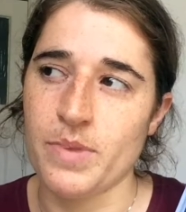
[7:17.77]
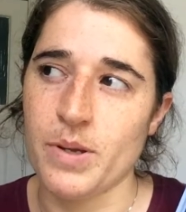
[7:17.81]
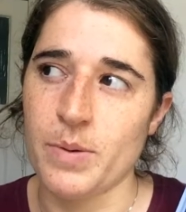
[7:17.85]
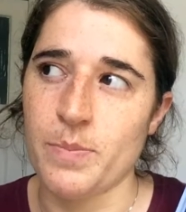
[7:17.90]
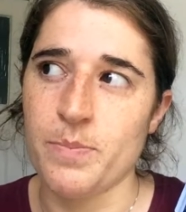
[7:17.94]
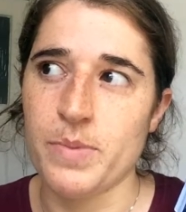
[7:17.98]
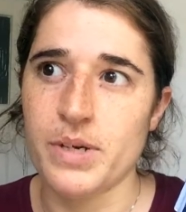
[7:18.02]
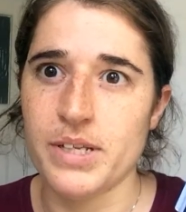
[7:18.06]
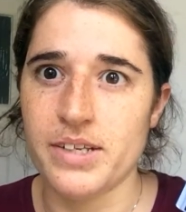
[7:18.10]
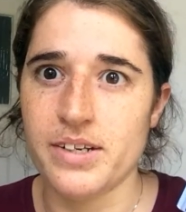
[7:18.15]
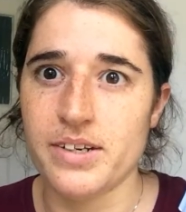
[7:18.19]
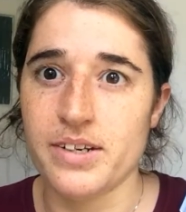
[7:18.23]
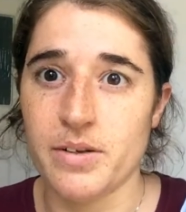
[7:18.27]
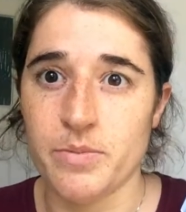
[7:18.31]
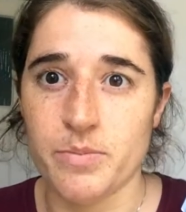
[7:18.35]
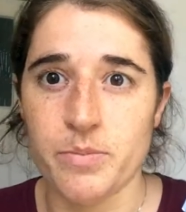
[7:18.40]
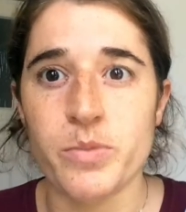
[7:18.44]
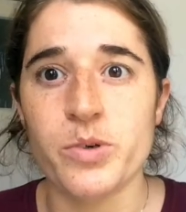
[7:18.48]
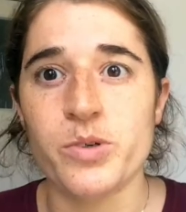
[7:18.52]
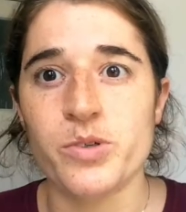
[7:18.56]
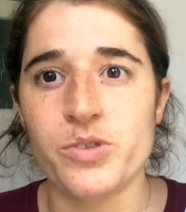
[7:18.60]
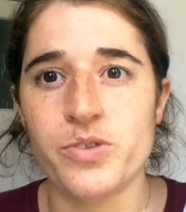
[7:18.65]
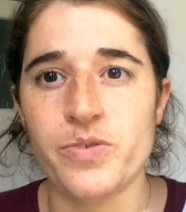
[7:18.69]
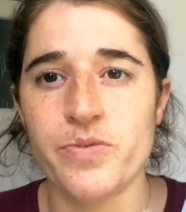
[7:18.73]
better than
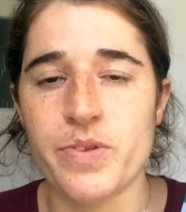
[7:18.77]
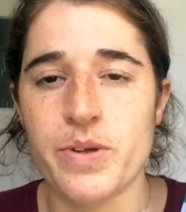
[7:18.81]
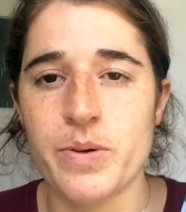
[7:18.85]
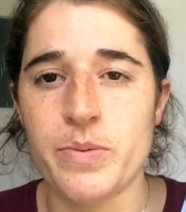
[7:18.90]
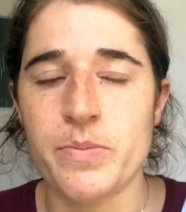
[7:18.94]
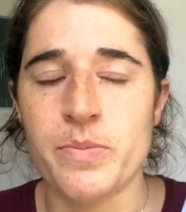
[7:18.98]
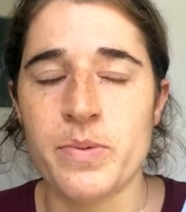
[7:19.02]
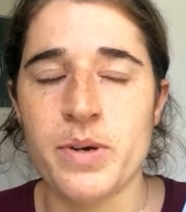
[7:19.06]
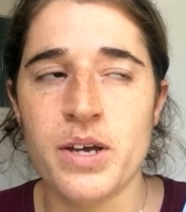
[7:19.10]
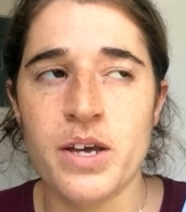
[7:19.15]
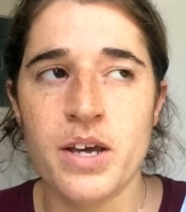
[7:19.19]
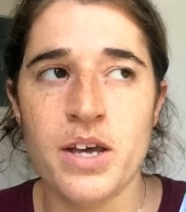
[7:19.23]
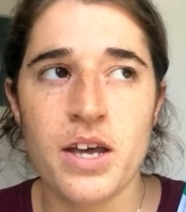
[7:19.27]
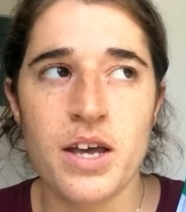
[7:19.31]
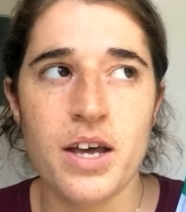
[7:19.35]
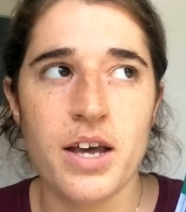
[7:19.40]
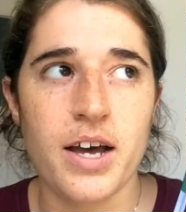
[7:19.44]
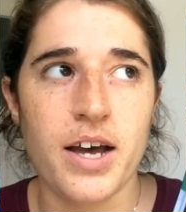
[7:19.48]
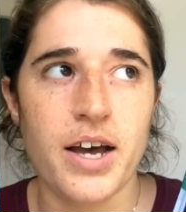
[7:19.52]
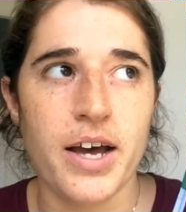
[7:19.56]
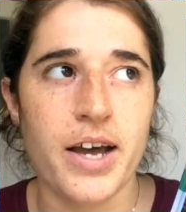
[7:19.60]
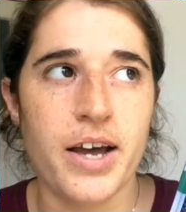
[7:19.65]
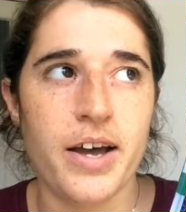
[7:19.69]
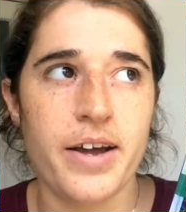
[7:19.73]
most of them.
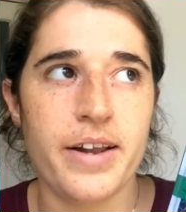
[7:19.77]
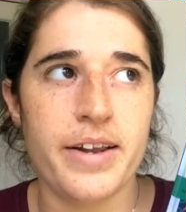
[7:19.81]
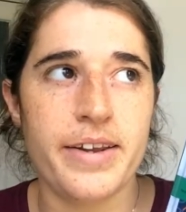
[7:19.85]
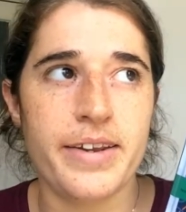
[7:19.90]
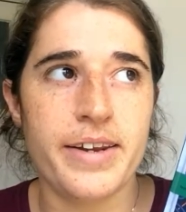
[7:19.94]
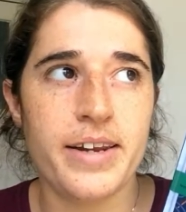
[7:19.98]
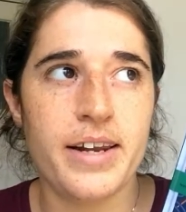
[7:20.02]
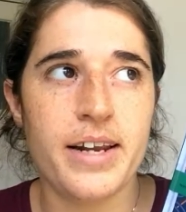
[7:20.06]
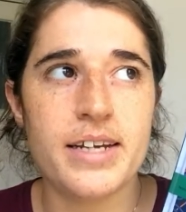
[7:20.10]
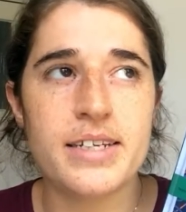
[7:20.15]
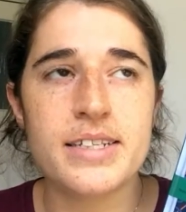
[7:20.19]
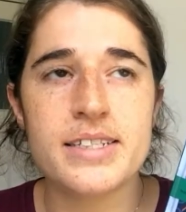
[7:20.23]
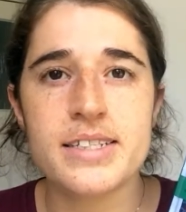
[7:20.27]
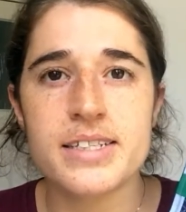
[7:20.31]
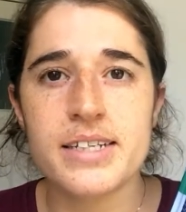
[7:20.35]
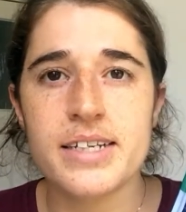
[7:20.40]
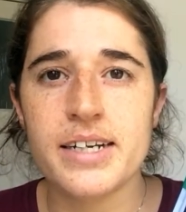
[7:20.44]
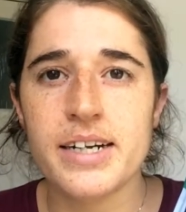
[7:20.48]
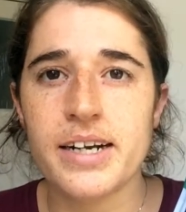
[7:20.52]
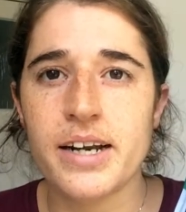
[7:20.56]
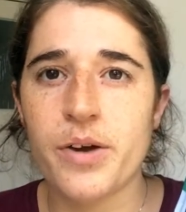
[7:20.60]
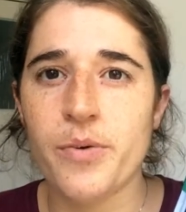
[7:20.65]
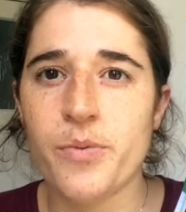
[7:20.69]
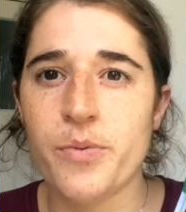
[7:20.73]
Last
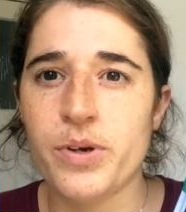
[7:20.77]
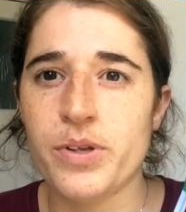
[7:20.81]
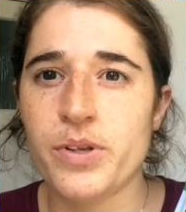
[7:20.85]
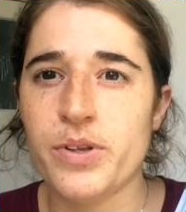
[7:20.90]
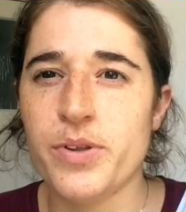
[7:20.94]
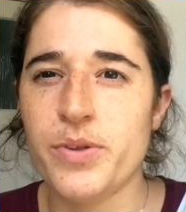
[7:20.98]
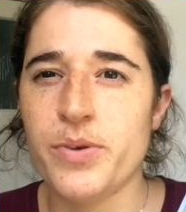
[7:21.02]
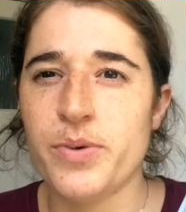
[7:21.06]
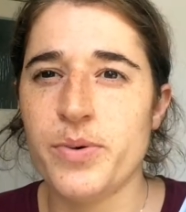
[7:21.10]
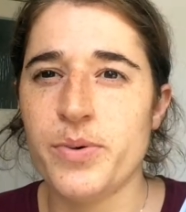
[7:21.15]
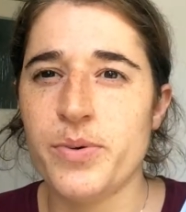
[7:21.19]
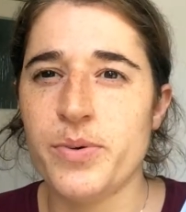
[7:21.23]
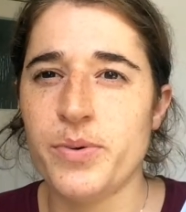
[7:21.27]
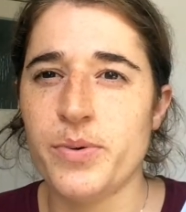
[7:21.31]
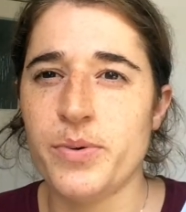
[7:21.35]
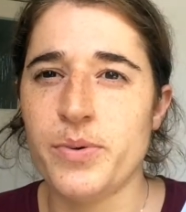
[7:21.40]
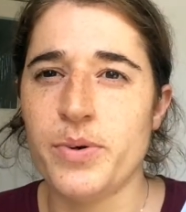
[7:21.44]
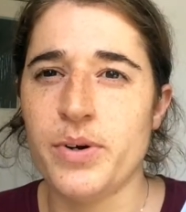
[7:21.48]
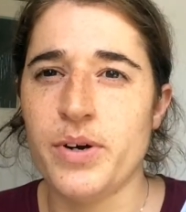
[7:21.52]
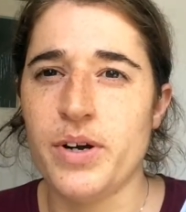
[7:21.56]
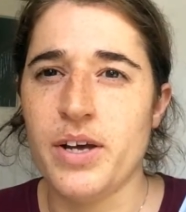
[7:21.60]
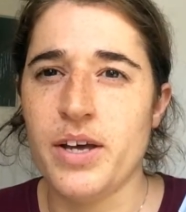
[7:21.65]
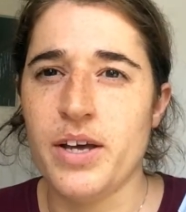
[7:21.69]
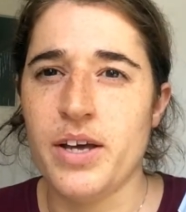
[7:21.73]
year I went
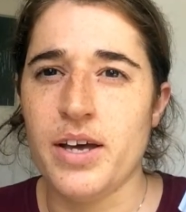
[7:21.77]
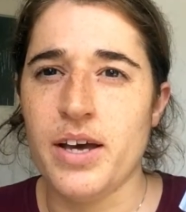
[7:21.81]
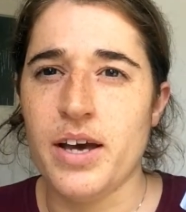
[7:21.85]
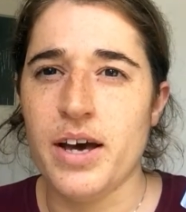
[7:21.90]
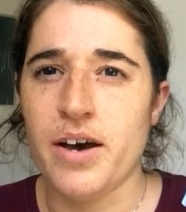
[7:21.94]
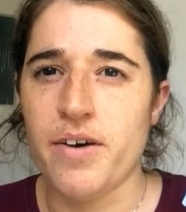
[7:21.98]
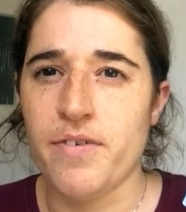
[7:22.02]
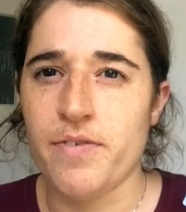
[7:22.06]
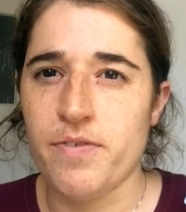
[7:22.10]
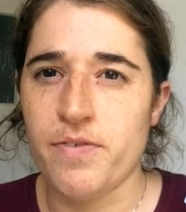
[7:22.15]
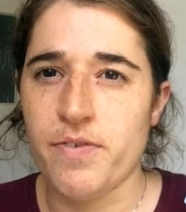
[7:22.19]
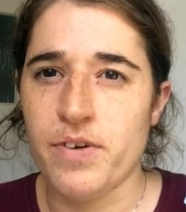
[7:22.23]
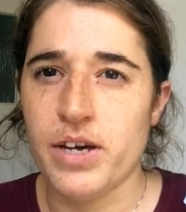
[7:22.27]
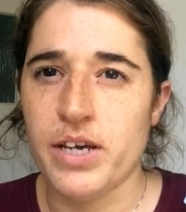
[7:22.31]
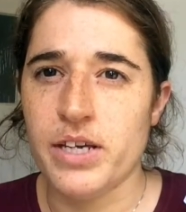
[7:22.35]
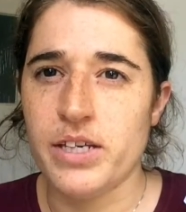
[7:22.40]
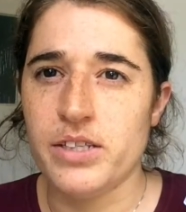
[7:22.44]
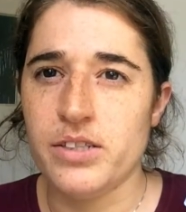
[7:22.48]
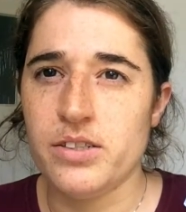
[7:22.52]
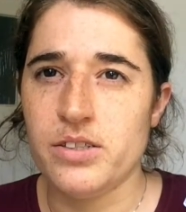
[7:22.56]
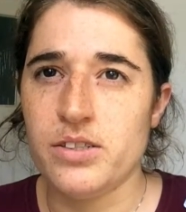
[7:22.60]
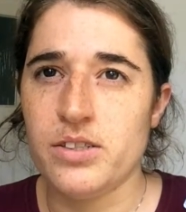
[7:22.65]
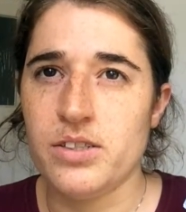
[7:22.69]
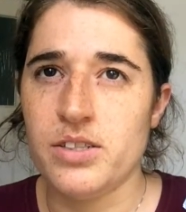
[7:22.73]
through a
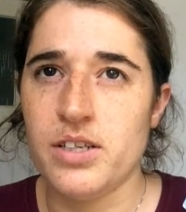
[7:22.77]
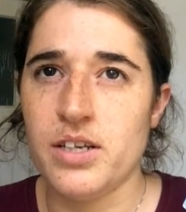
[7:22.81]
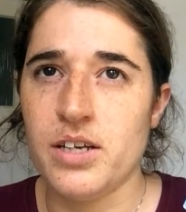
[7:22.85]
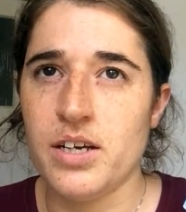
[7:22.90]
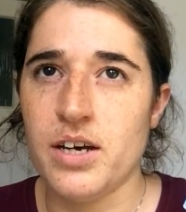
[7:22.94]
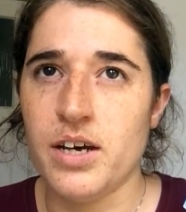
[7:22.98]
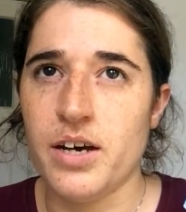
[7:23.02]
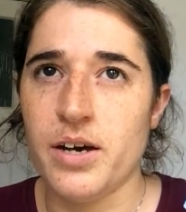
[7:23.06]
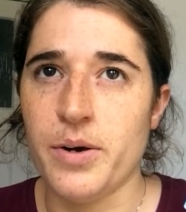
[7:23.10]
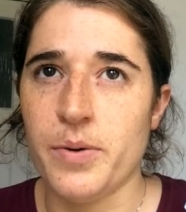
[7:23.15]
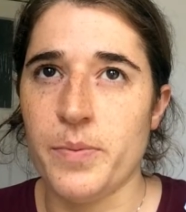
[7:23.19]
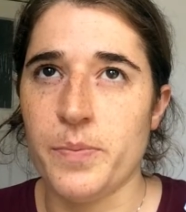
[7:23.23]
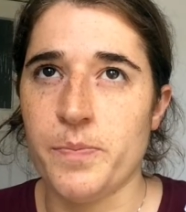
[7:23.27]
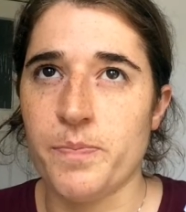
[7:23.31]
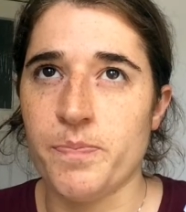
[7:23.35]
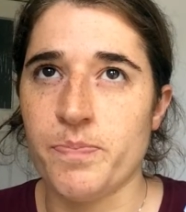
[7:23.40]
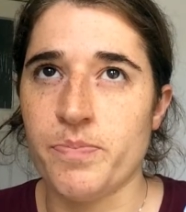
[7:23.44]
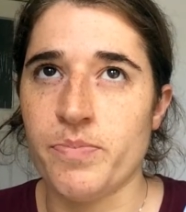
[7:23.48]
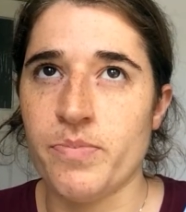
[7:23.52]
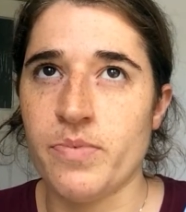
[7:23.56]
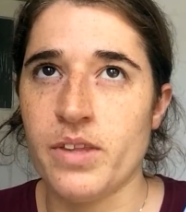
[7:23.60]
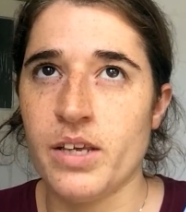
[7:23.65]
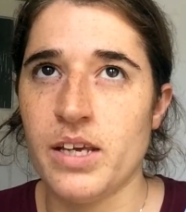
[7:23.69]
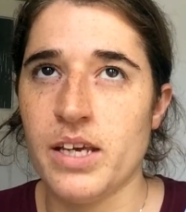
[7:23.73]
phase
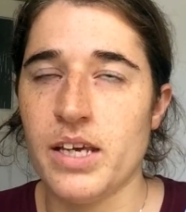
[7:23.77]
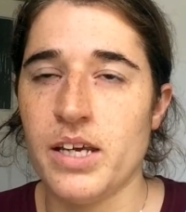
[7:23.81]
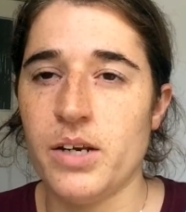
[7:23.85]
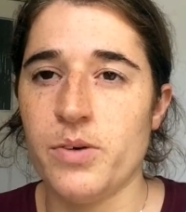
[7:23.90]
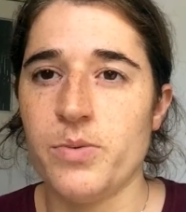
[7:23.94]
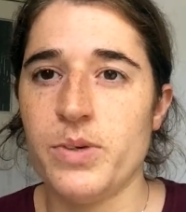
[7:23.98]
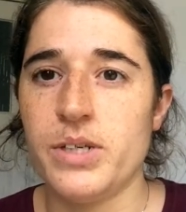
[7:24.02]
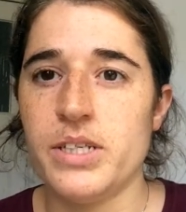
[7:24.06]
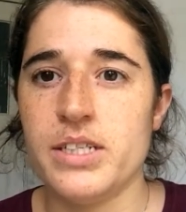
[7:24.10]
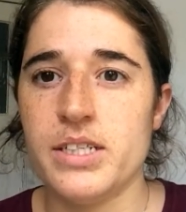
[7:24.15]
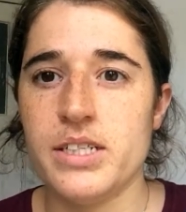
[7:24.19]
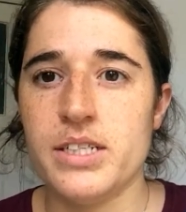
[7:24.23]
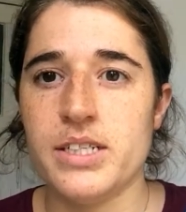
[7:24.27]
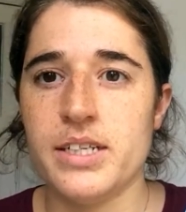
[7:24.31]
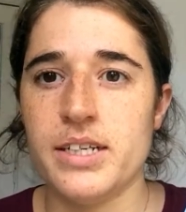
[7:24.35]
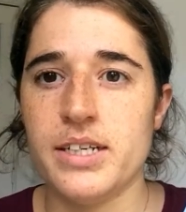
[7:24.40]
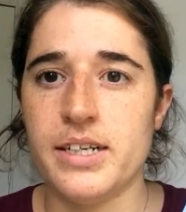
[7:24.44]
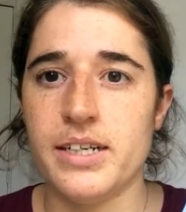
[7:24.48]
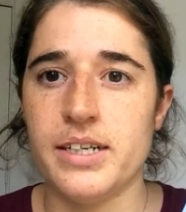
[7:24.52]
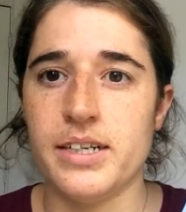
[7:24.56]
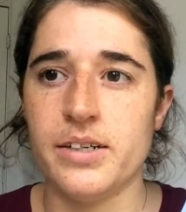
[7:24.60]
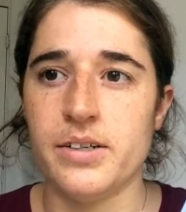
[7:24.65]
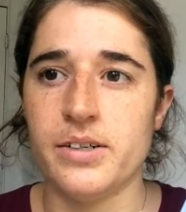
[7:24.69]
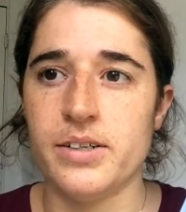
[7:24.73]
in which
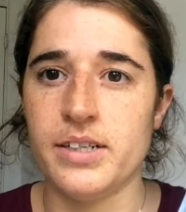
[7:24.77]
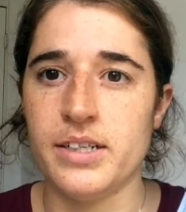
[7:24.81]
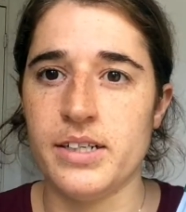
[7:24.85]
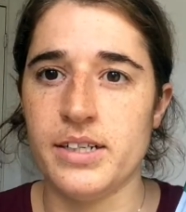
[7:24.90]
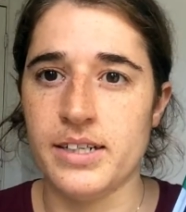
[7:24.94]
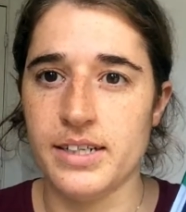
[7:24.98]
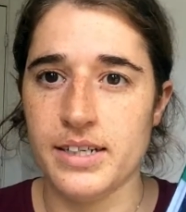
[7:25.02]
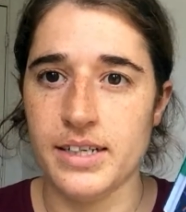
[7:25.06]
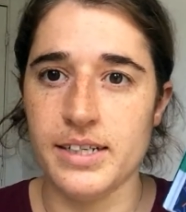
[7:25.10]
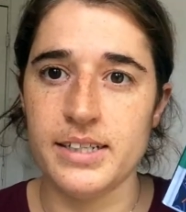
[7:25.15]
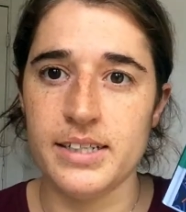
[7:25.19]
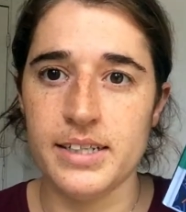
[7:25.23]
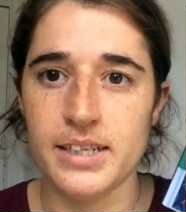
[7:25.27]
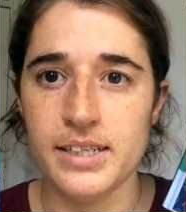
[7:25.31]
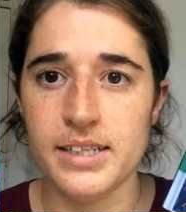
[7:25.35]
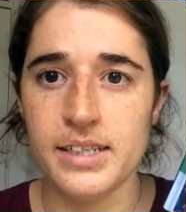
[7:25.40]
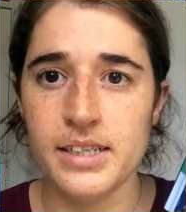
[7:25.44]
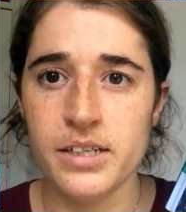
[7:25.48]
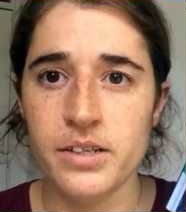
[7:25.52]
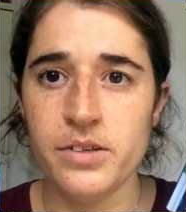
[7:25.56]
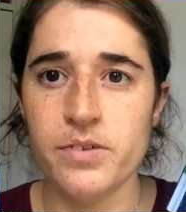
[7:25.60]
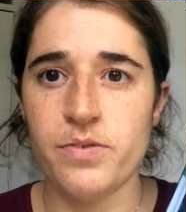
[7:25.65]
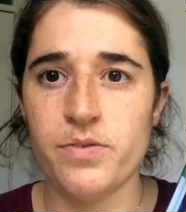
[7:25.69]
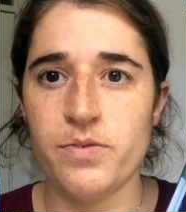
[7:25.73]

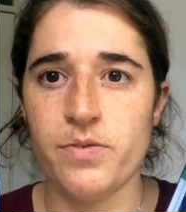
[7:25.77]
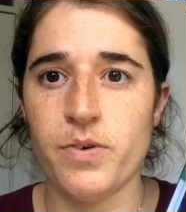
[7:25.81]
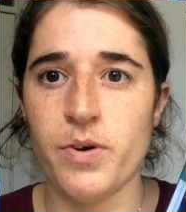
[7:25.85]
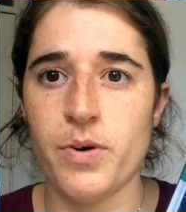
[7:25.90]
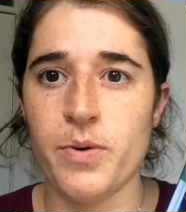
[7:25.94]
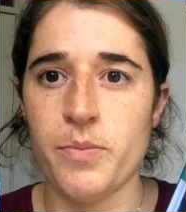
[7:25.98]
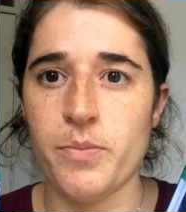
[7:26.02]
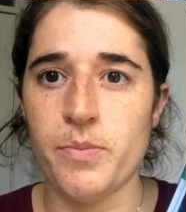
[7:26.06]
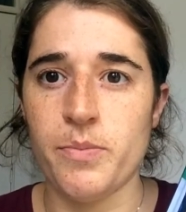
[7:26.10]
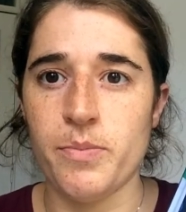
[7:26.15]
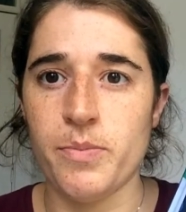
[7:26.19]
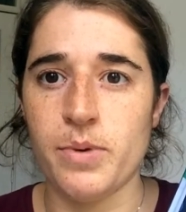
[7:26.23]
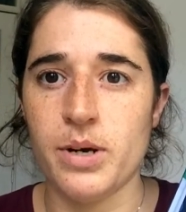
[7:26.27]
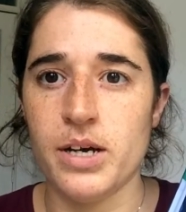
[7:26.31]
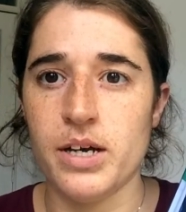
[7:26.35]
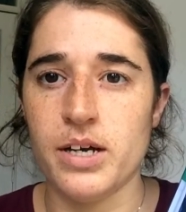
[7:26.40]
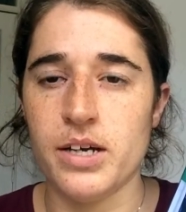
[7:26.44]
Natalie from